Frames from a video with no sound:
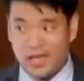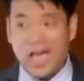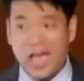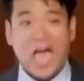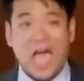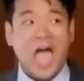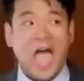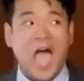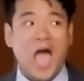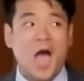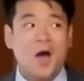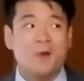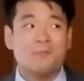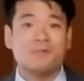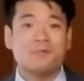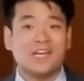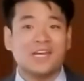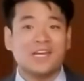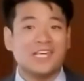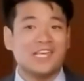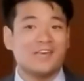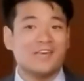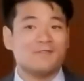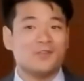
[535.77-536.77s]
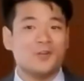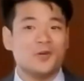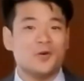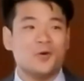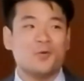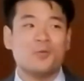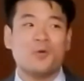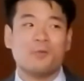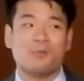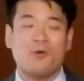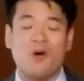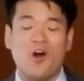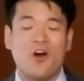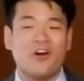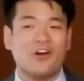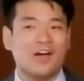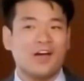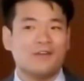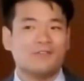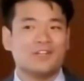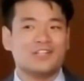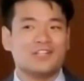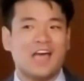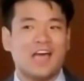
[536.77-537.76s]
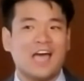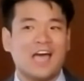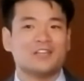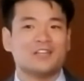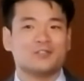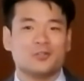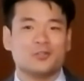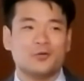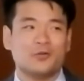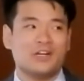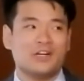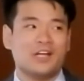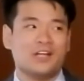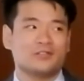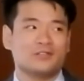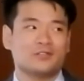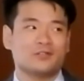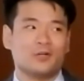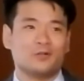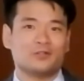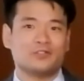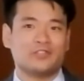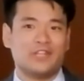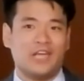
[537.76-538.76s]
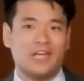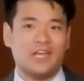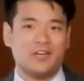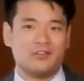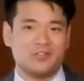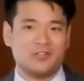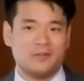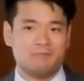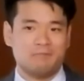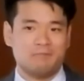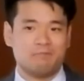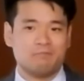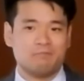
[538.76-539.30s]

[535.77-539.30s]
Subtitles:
How many of you were part of a Thai Student Association?